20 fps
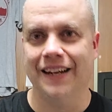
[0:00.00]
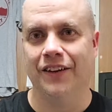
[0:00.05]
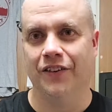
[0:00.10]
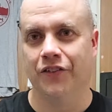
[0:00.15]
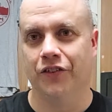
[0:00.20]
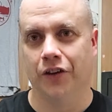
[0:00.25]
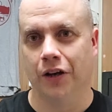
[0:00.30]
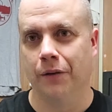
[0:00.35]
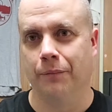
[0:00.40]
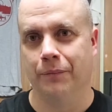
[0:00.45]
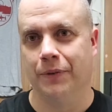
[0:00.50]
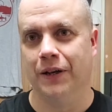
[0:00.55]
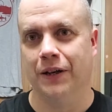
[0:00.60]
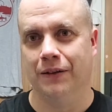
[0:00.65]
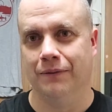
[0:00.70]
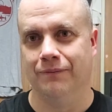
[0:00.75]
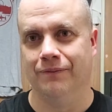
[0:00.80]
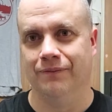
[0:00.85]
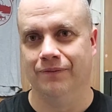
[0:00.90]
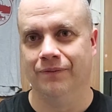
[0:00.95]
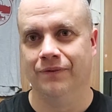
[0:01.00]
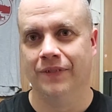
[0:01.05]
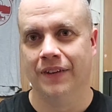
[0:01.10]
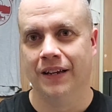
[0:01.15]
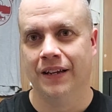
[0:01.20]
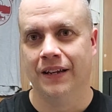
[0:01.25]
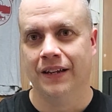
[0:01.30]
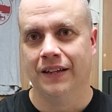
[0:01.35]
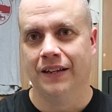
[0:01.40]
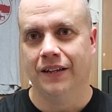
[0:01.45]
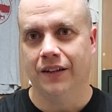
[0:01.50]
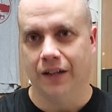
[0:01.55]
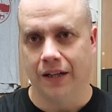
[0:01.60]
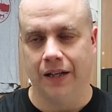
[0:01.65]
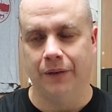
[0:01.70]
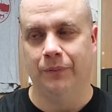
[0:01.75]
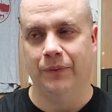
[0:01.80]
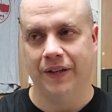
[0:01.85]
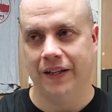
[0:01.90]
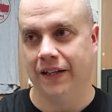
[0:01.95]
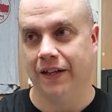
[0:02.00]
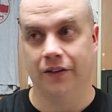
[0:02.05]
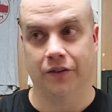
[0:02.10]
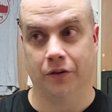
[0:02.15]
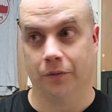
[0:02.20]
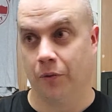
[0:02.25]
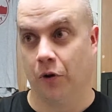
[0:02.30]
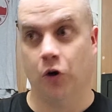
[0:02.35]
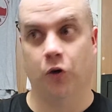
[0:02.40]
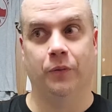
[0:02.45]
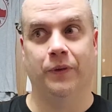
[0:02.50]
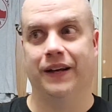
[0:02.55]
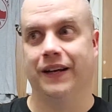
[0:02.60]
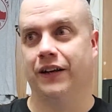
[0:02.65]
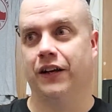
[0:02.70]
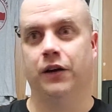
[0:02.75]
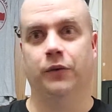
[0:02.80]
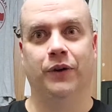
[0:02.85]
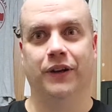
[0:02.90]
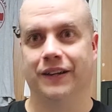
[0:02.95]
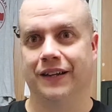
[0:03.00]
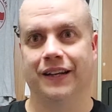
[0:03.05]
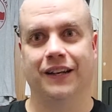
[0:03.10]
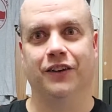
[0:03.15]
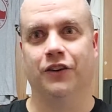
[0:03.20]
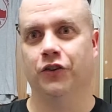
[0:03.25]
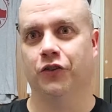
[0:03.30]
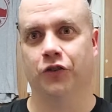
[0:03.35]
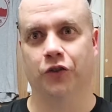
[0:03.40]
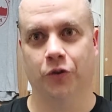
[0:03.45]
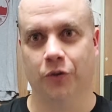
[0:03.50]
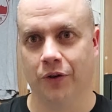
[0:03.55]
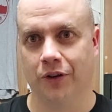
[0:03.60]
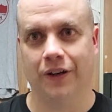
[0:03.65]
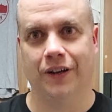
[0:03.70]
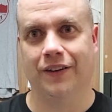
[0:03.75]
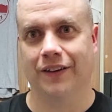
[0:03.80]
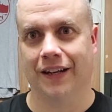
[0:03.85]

ends up, um, he, he, ends up, oh my god, what the hell's going on?